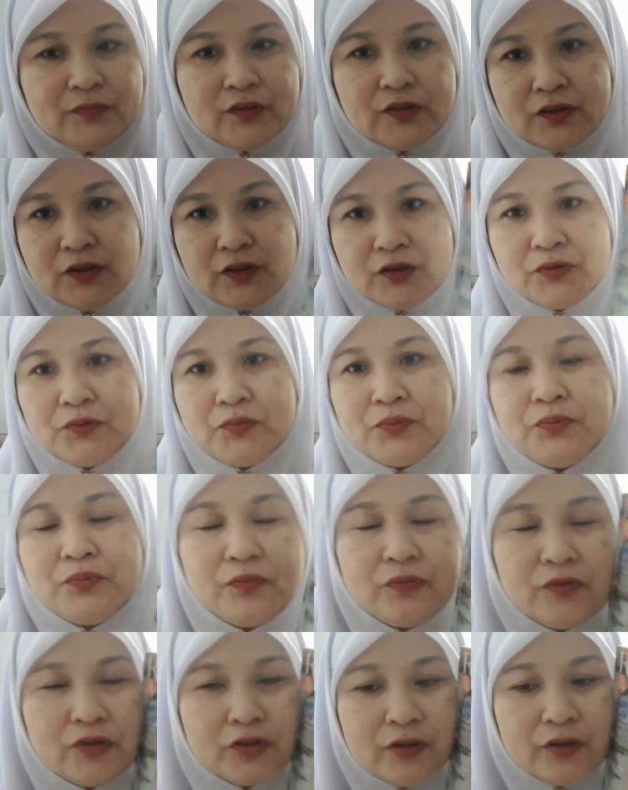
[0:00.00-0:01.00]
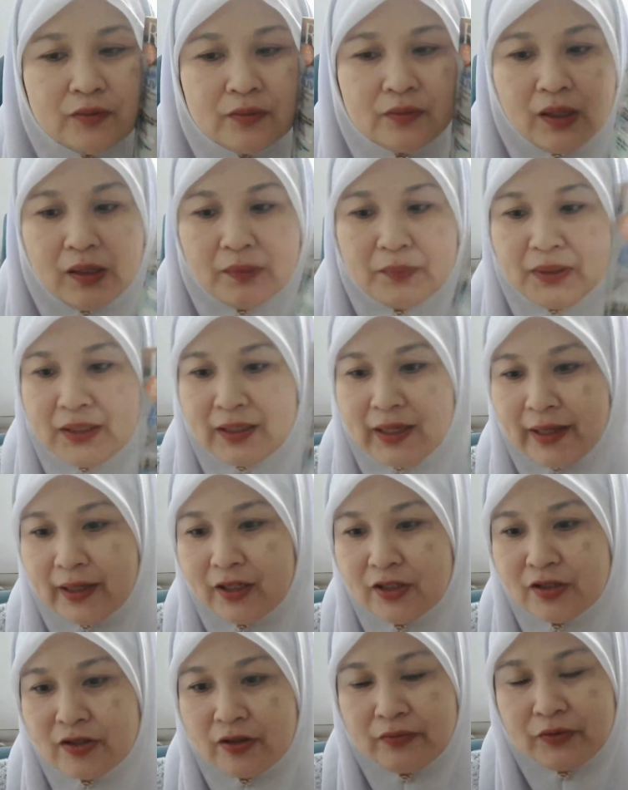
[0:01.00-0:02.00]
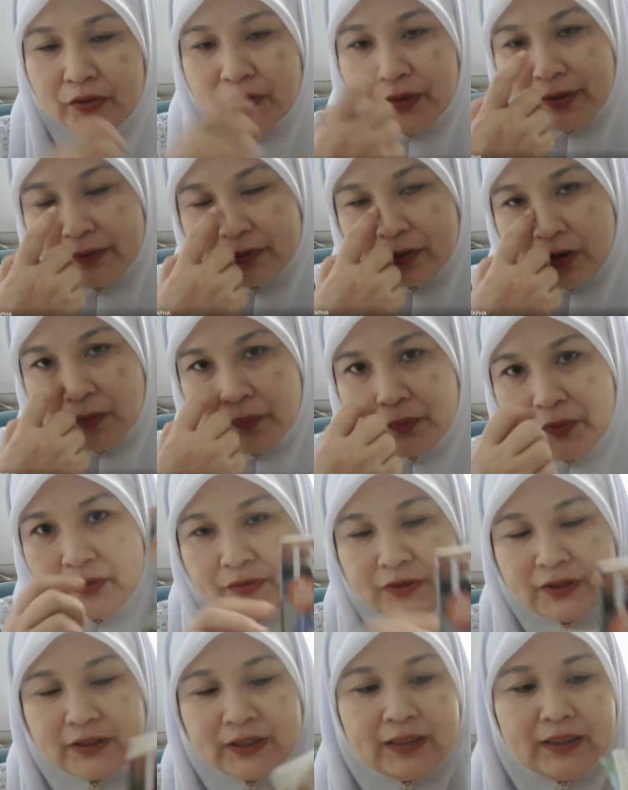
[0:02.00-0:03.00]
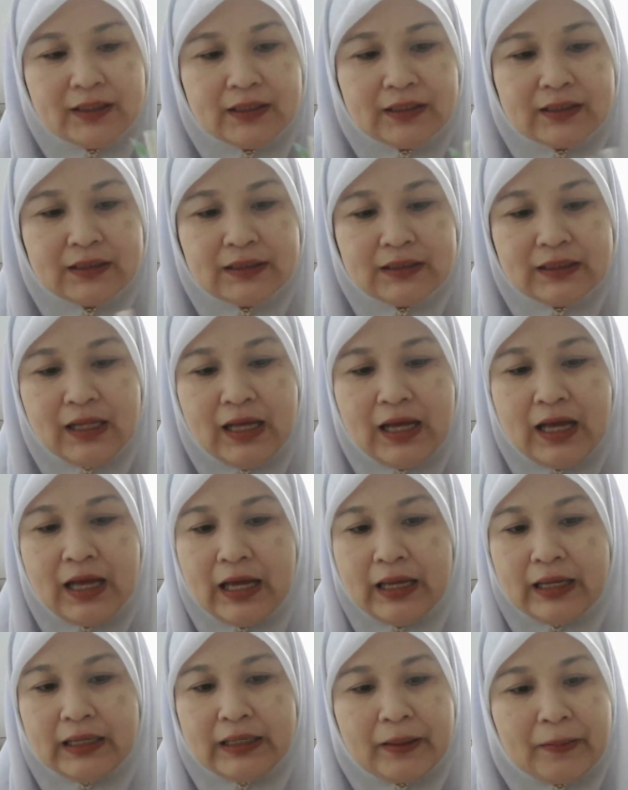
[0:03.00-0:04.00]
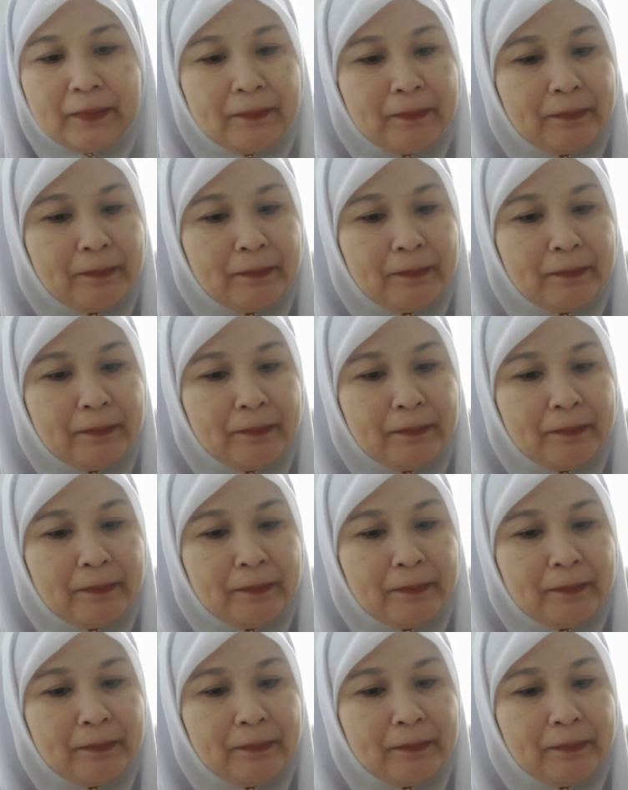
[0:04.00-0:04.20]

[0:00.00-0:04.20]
you I mean, like, each of you have a copy of this article. There are